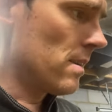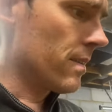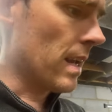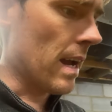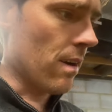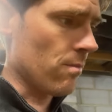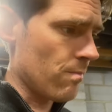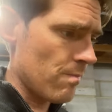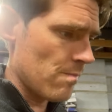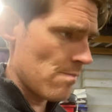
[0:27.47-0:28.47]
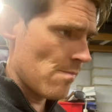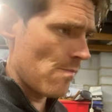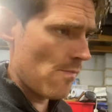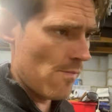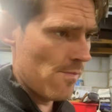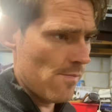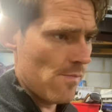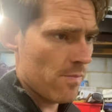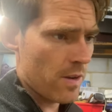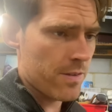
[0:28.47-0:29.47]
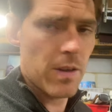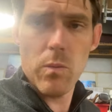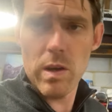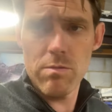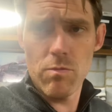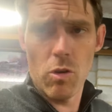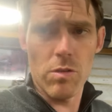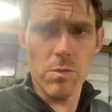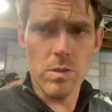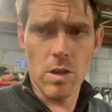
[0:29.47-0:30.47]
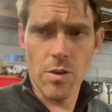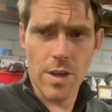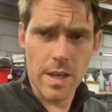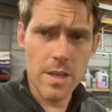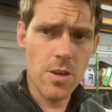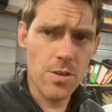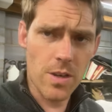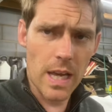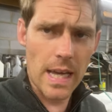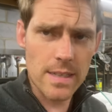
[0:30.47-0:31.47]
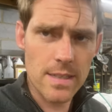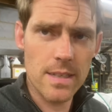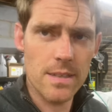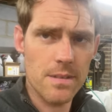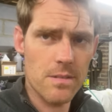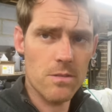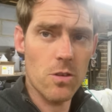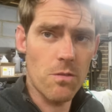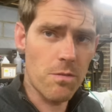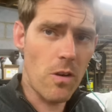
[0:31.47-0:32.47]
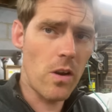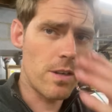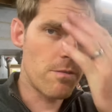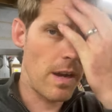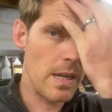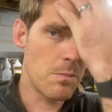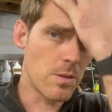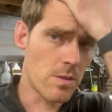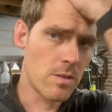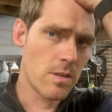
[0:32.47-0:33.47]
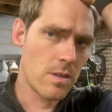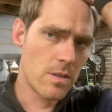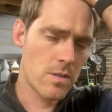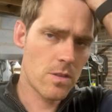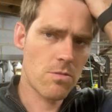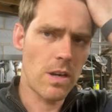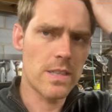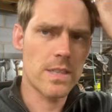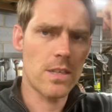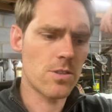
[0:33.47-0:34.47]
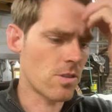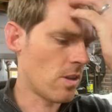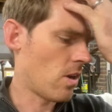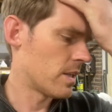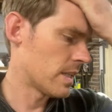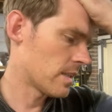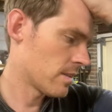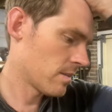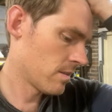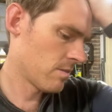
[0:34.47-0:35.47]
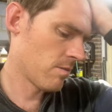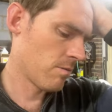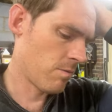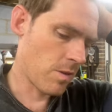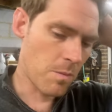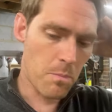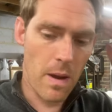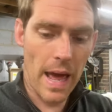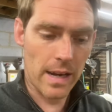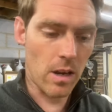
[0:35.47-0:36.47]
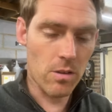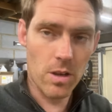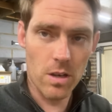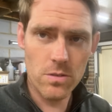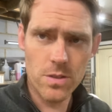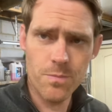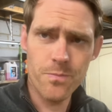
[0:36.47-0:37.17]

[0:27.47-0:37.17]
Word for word: now i think when rory was looking he couldn't get couldn't find available the great central lining for the black locos.